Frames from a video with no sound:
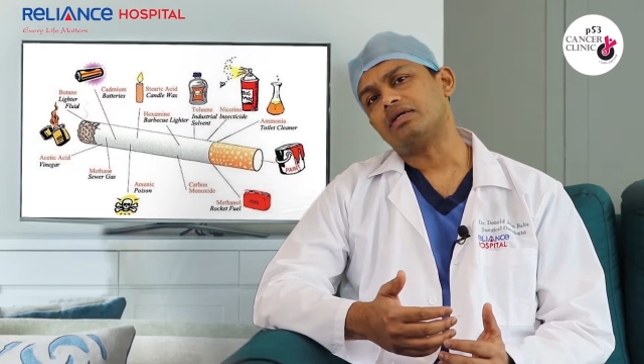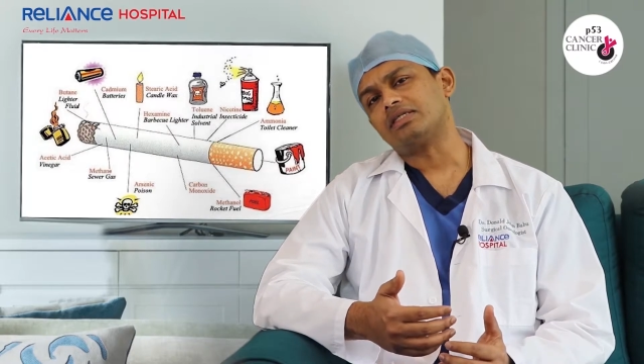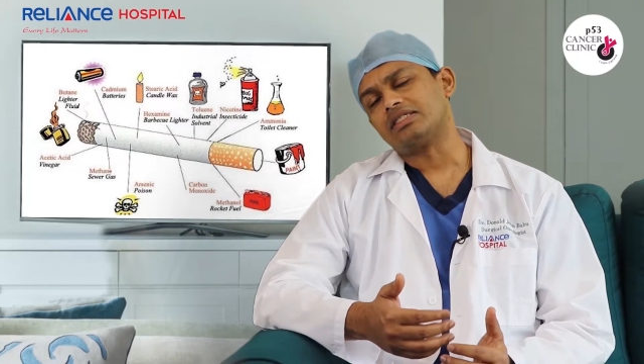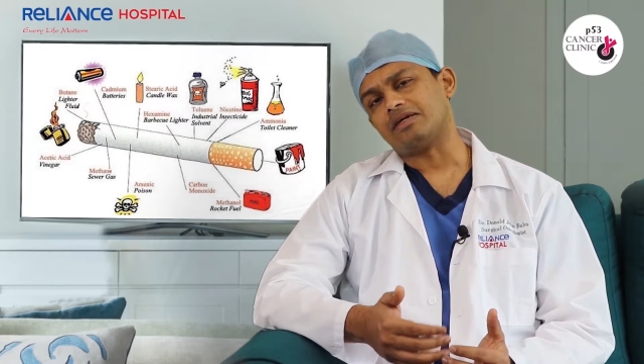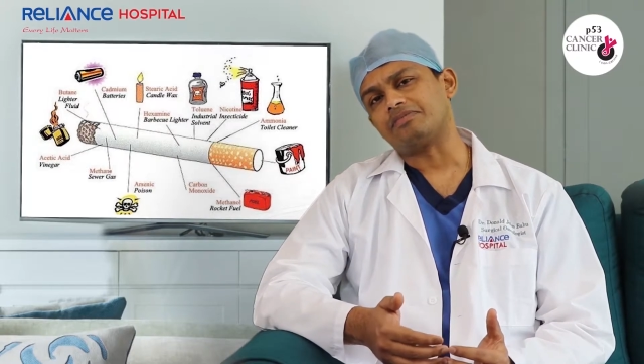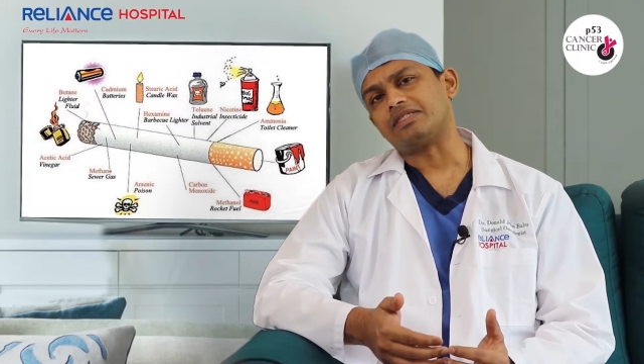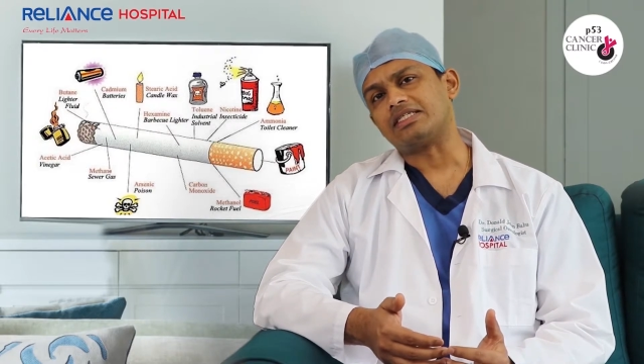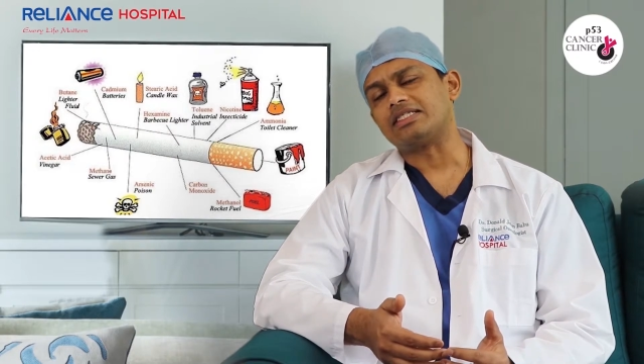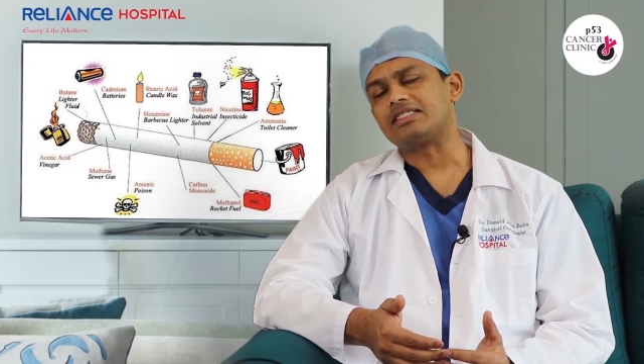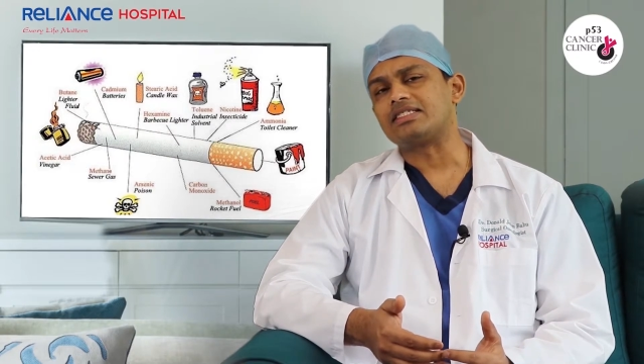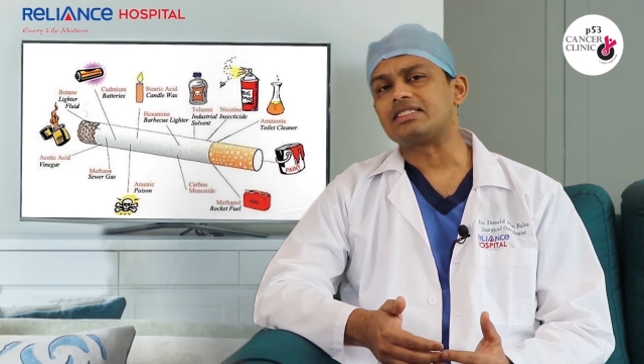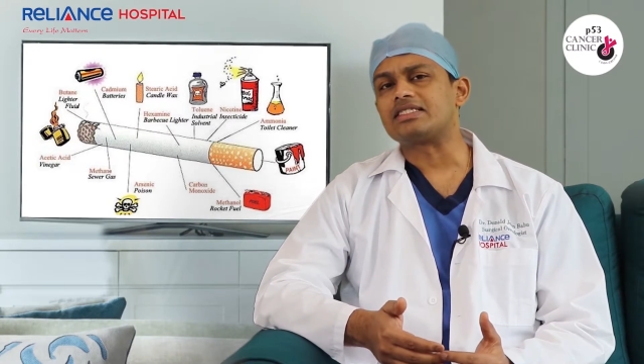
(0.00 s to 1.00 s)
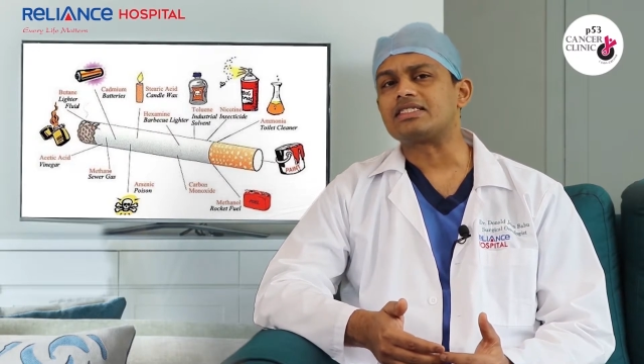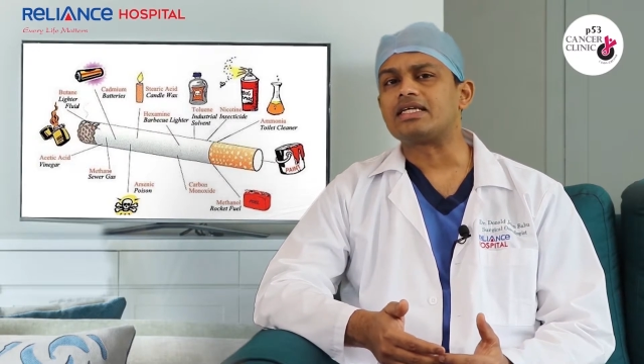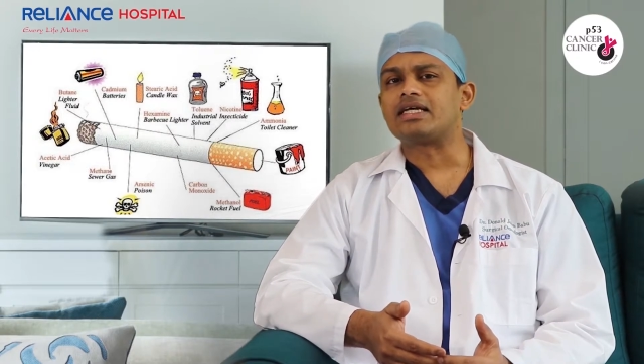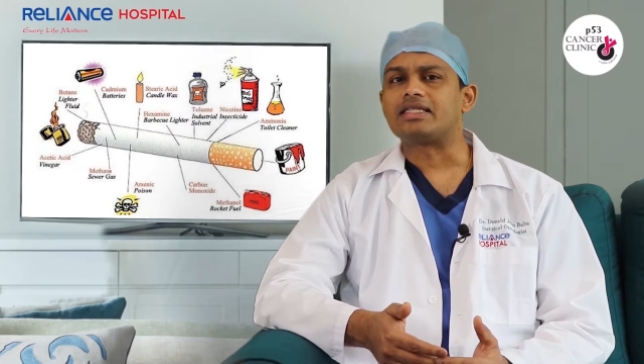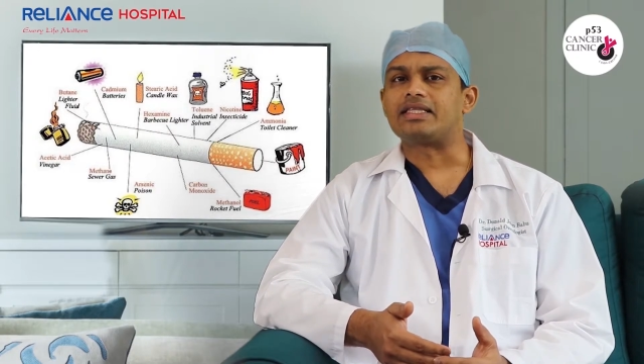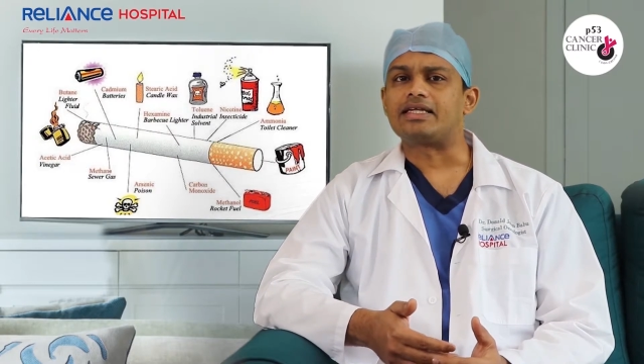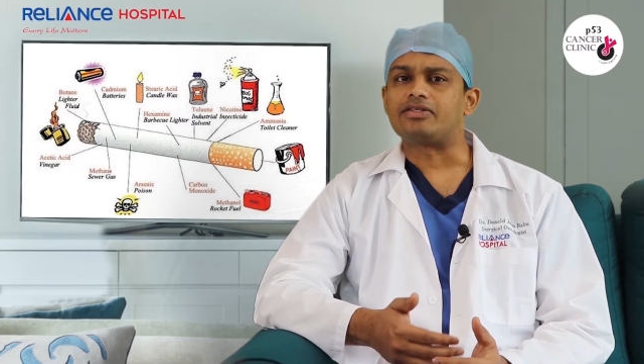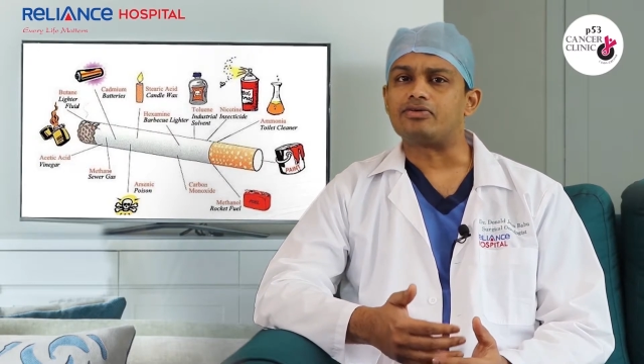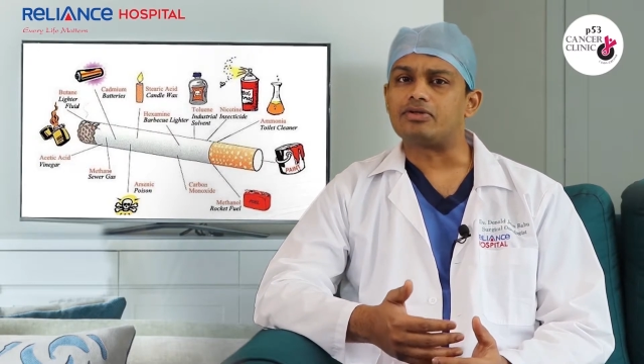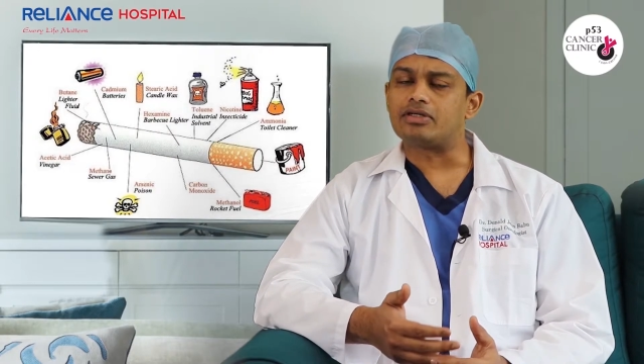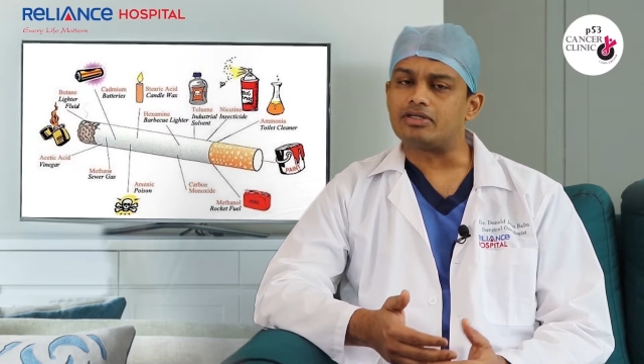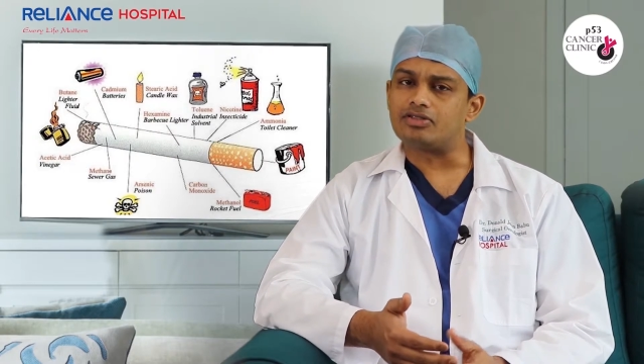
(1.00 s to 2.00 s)
substances that
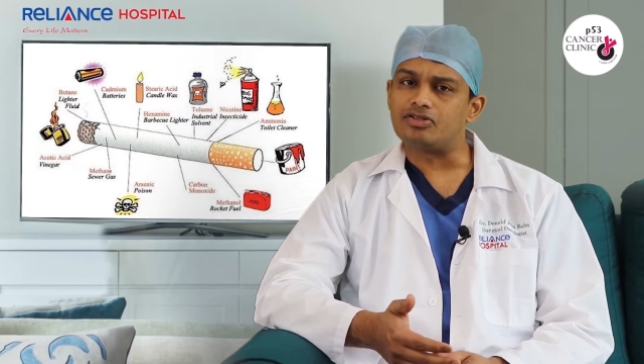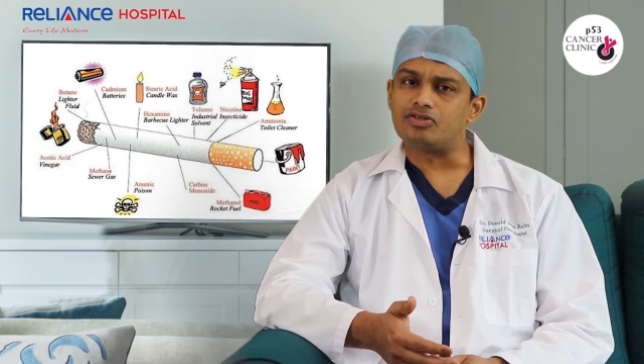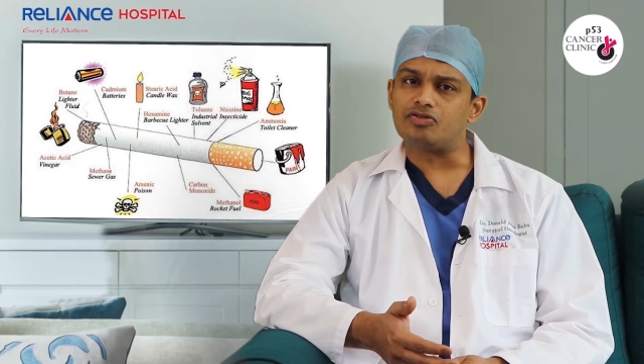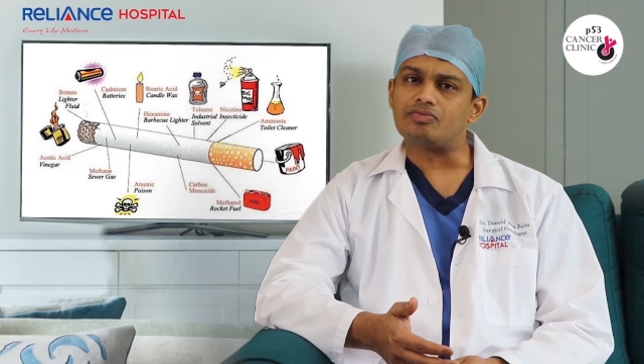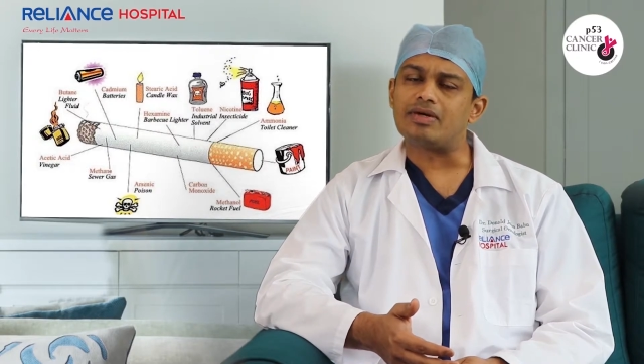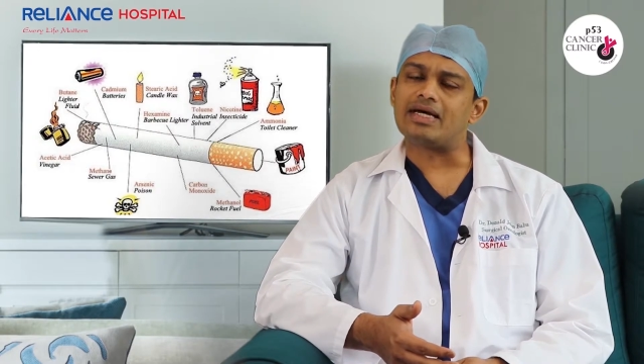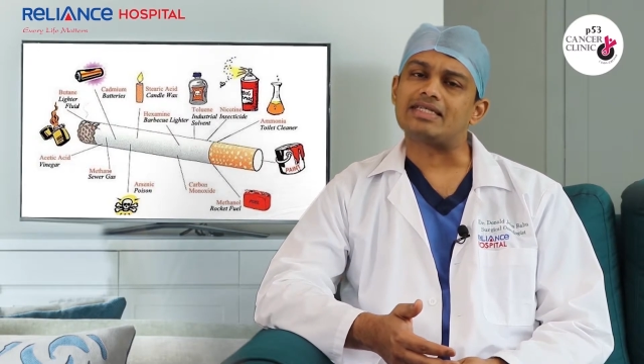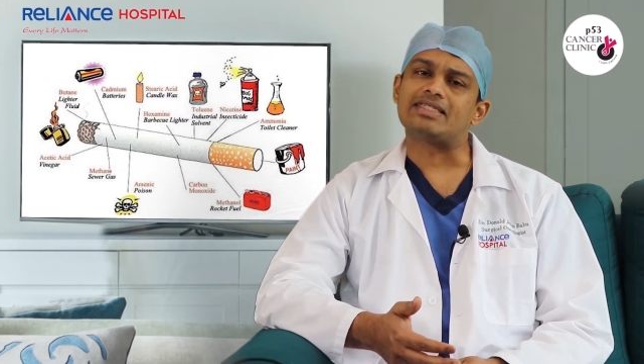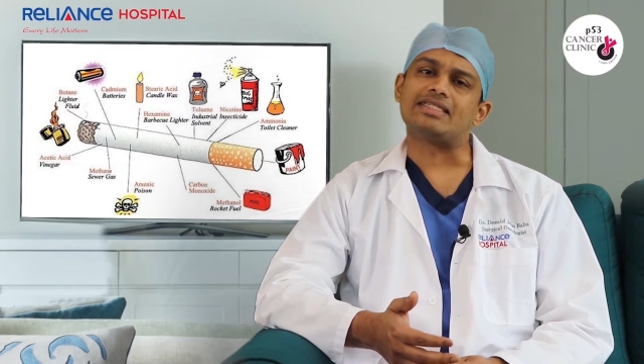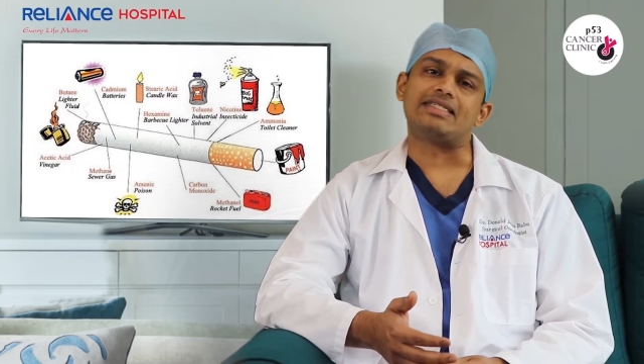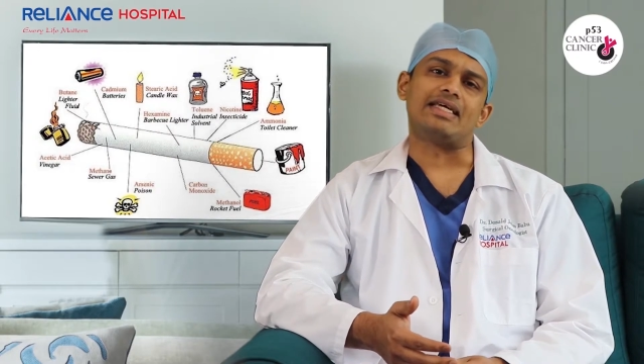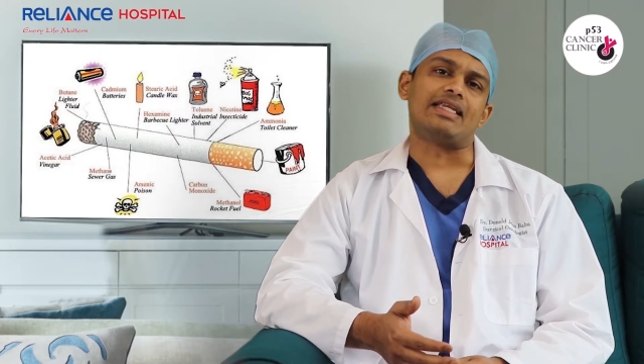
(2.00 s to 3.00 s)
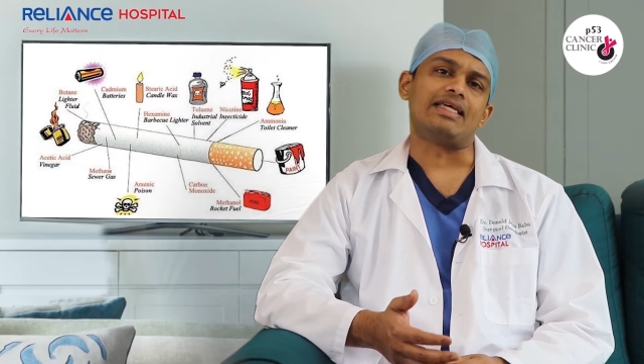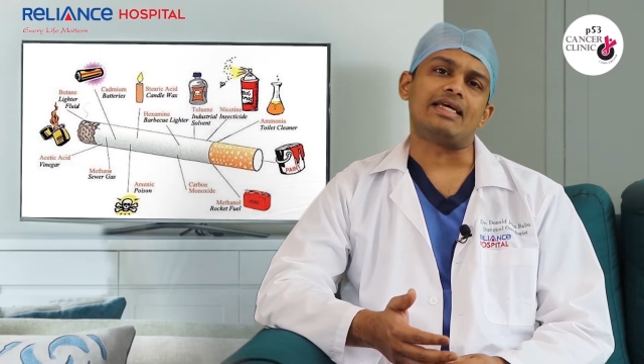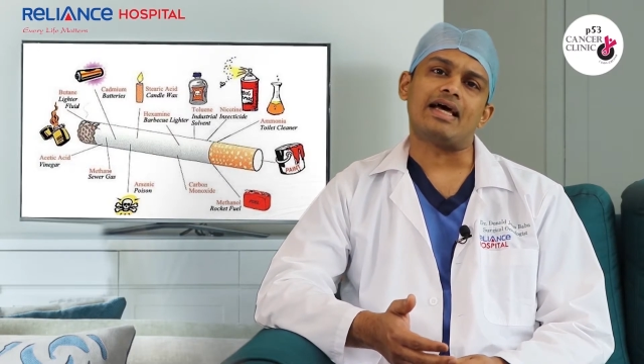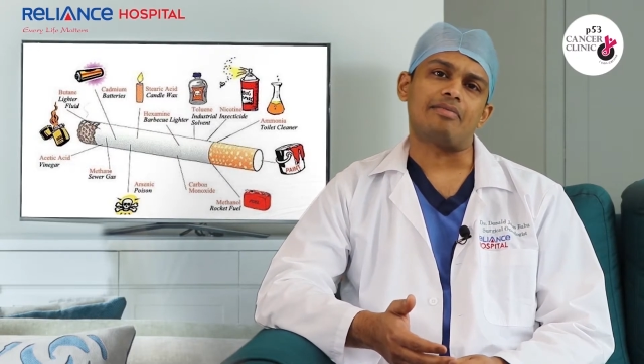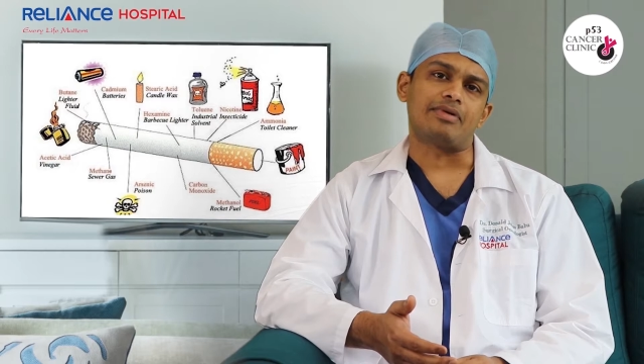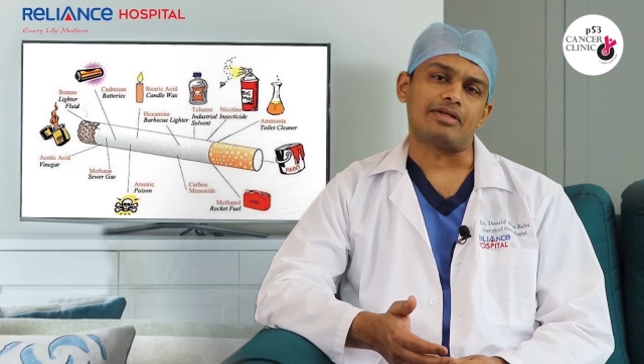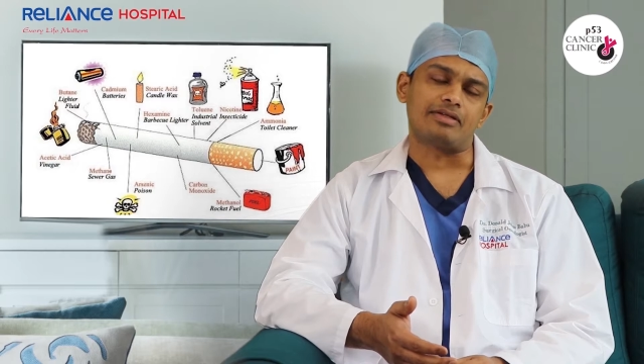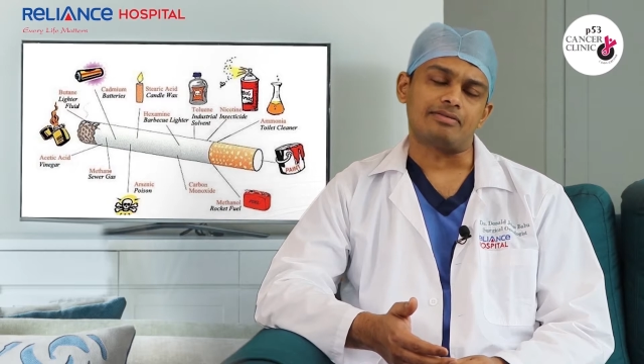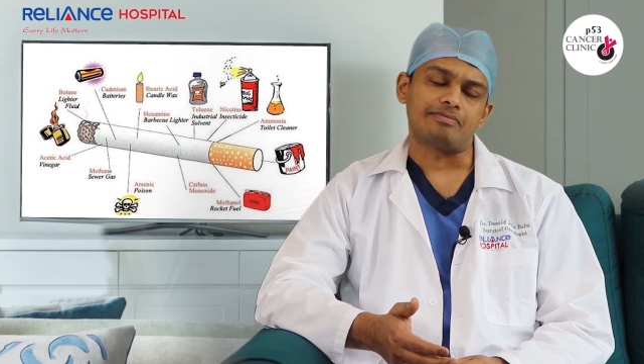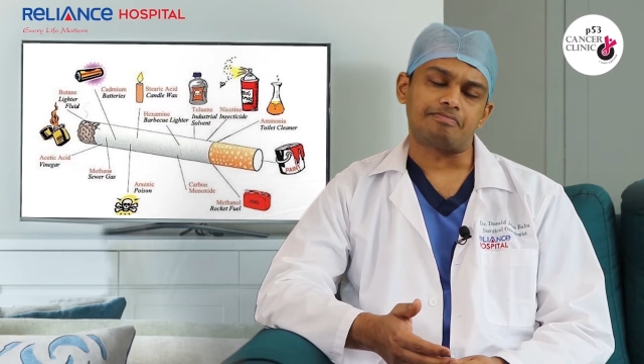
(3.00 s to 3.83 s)
you consume as a daily habit.